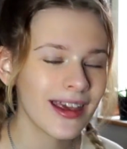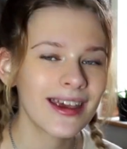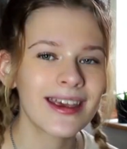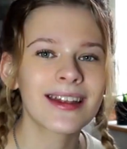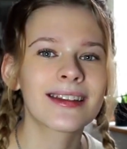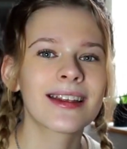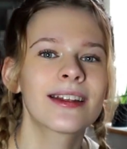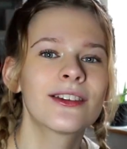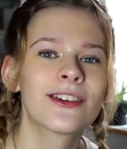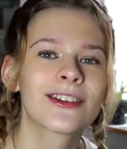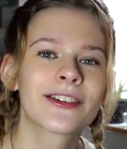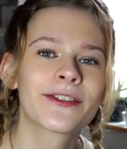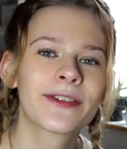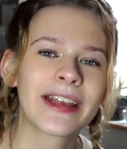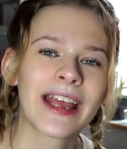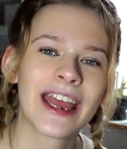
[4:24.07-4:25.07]
hit that
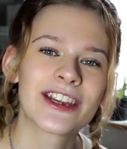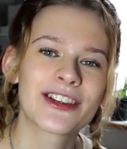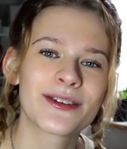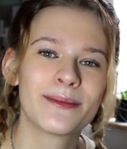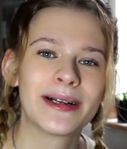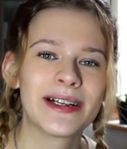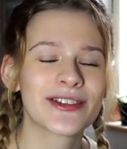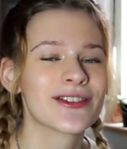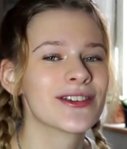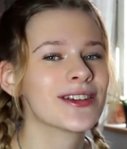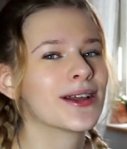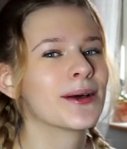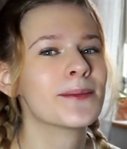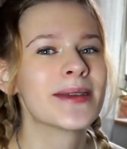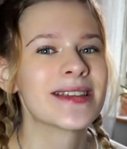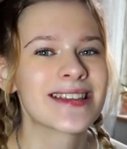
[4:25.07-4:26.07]
notification bell so you
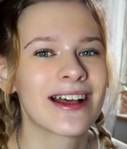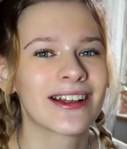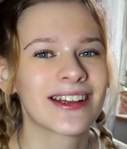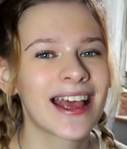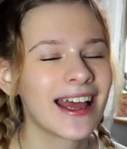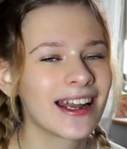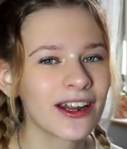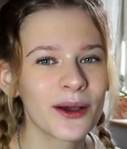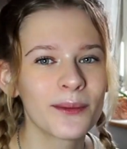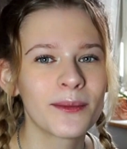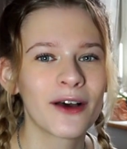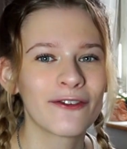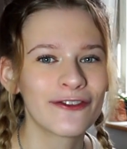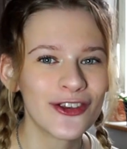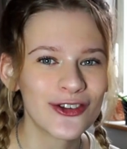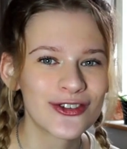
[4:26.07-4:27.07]
don't miss out any of
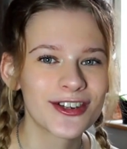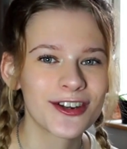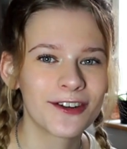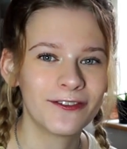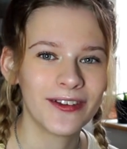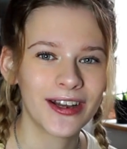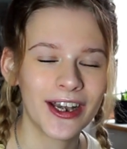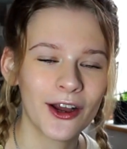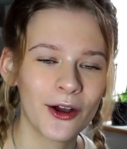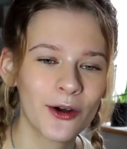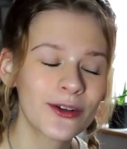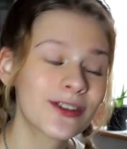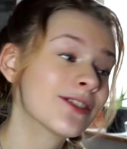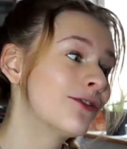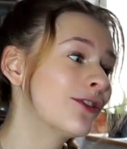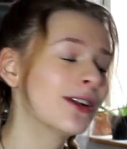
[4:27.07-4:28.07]
my future
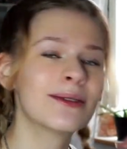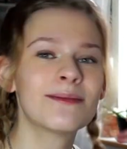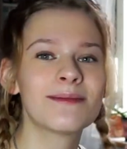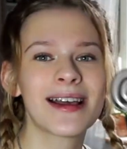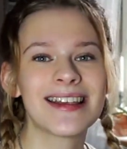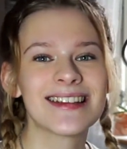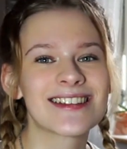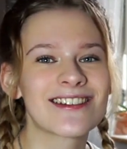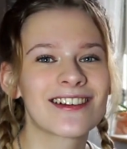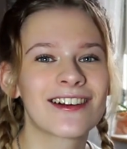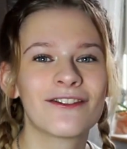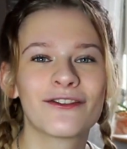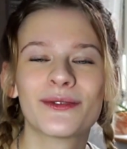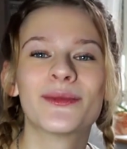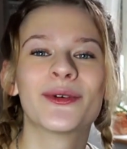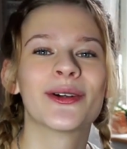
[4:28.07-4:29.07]
videos. Follow my
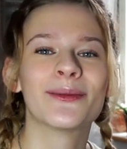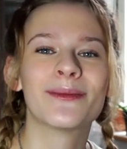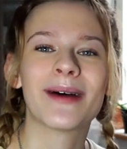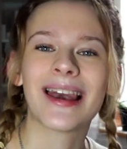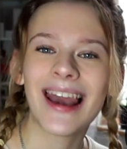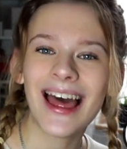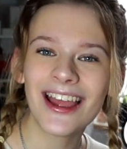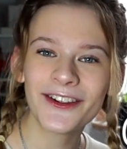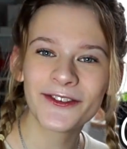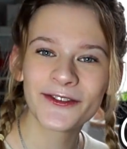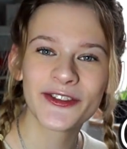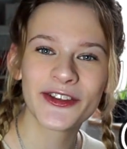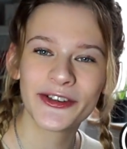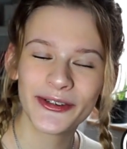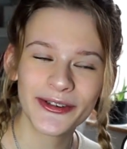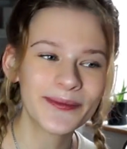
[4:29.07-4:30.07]
Instagram for more of my
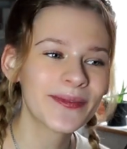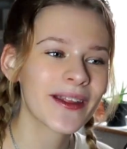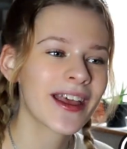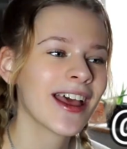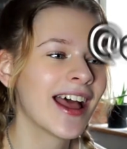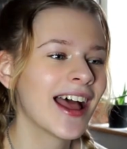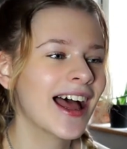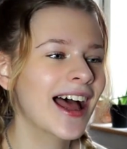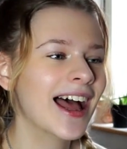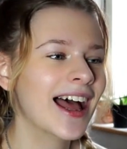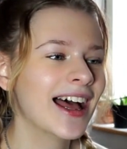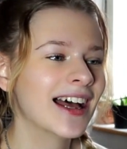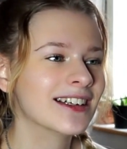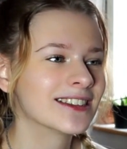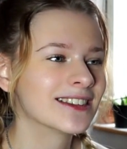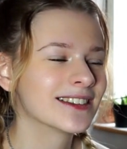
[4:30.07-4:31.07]
life too.
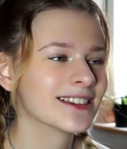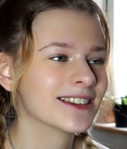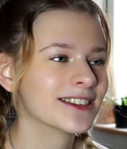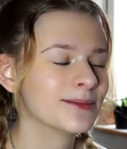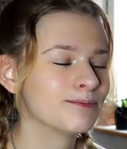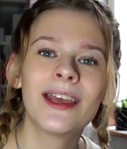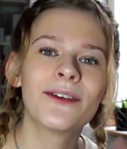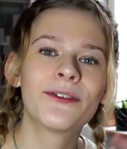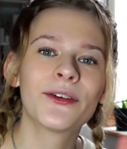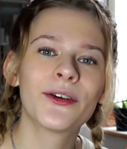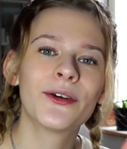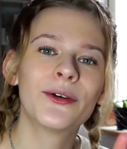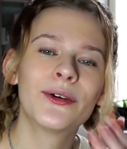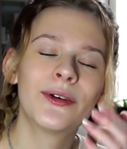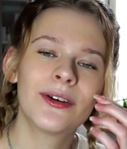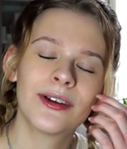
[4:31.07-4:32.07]
And if
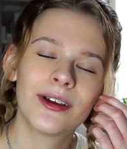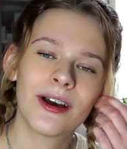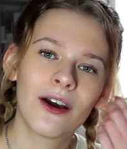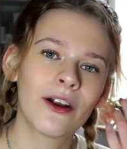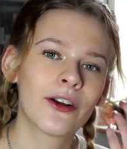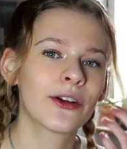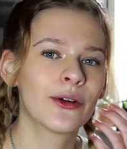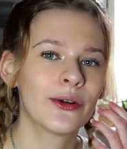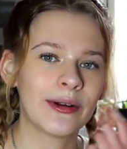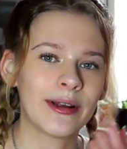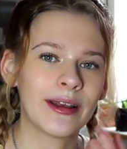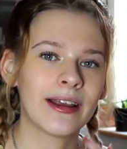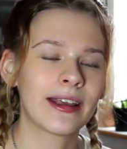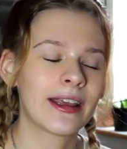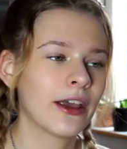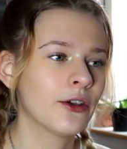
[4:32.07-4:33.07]
you are
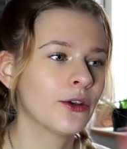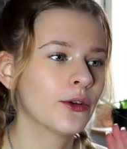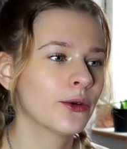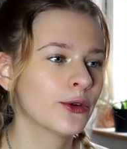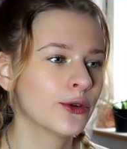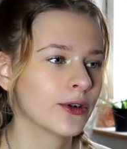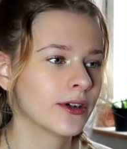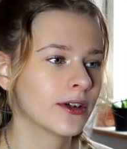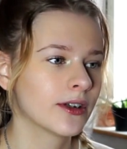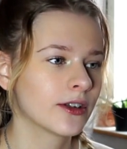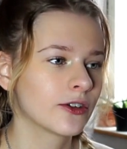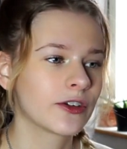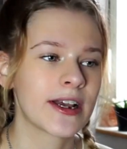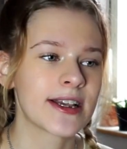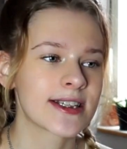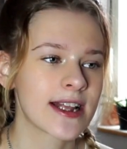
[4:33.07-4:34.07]
Korean, can you
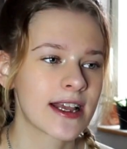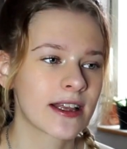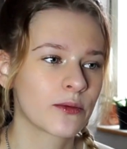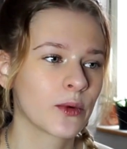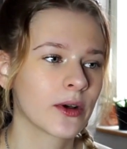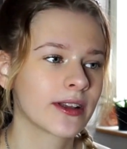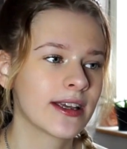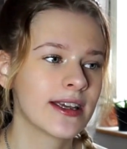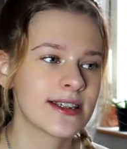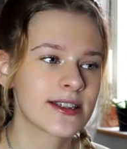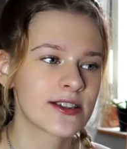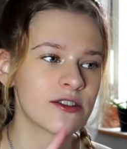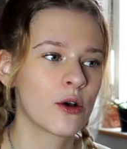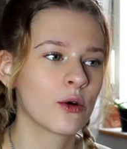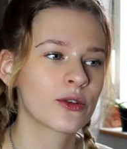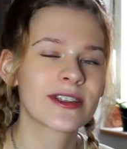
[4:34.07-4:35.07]
translate what
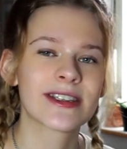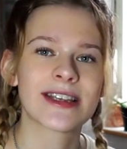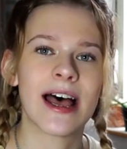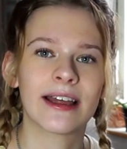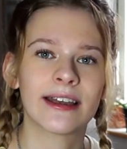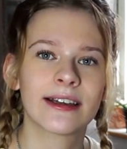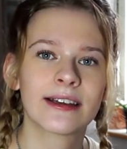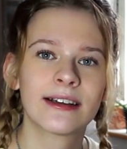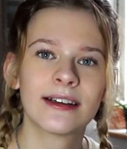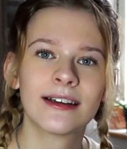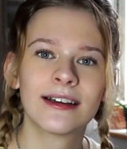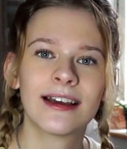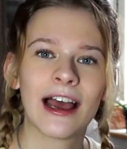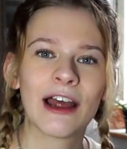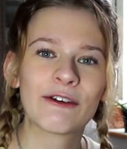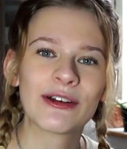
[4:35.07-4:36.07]
his note said?
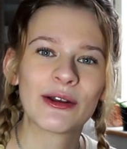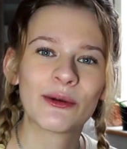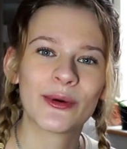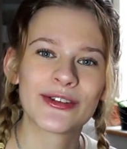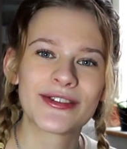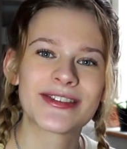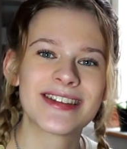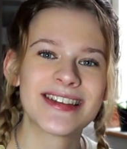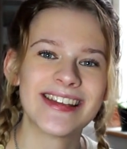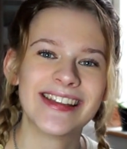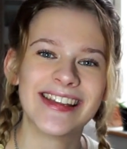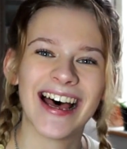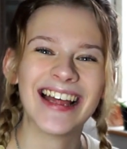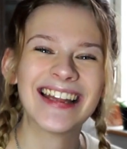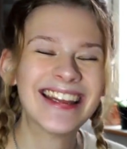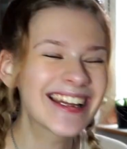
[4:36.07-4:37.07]
I really want to see
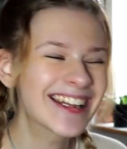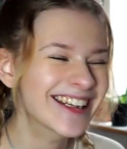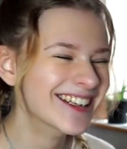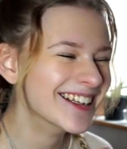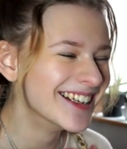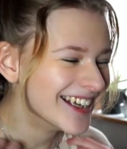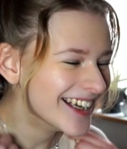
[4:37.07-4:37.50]
that.